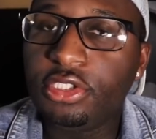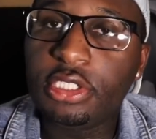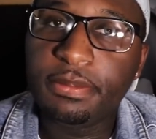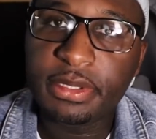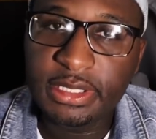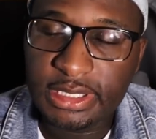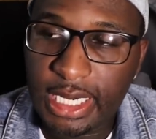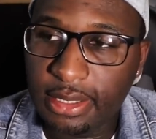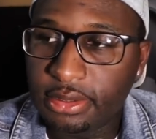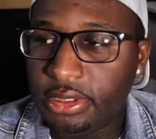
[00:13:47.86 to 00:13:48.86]
is one of my
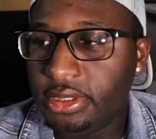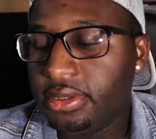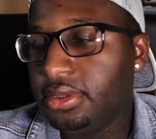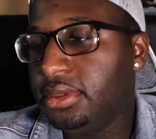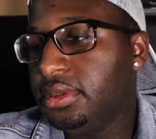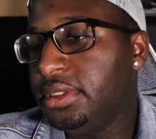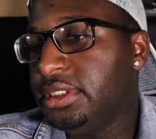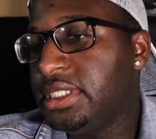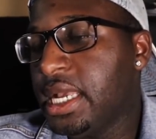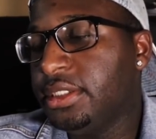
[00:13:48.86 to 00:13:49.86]
subscribers, he was doing a lot of
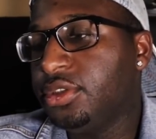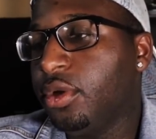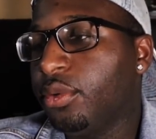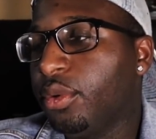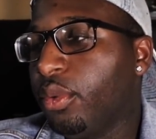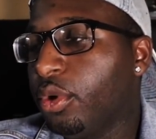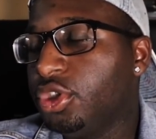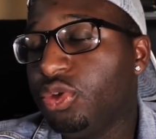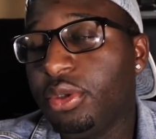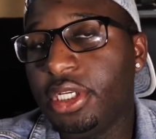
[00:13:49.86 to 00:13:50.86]
N B A videos, he
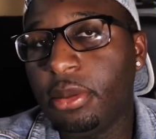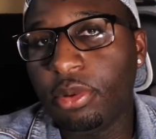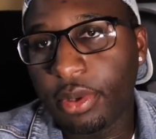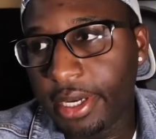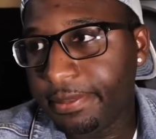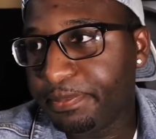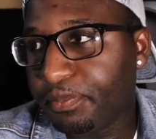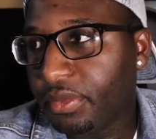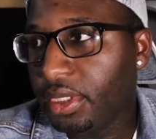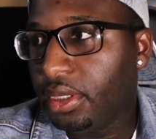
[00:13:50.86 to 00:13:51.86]
was covering them.
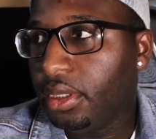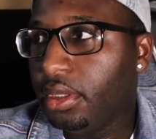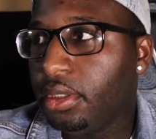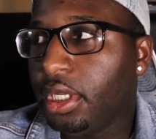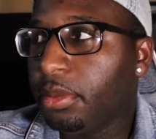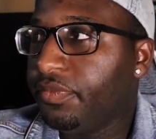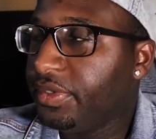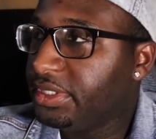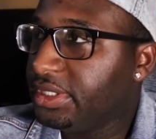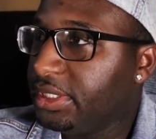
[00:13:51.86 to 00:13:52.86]
He's recently
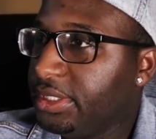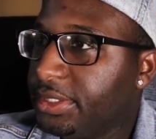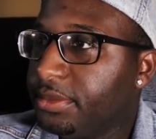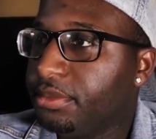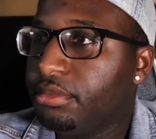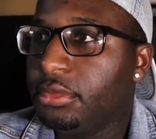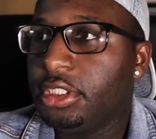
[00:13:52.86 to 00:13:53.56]
switched over to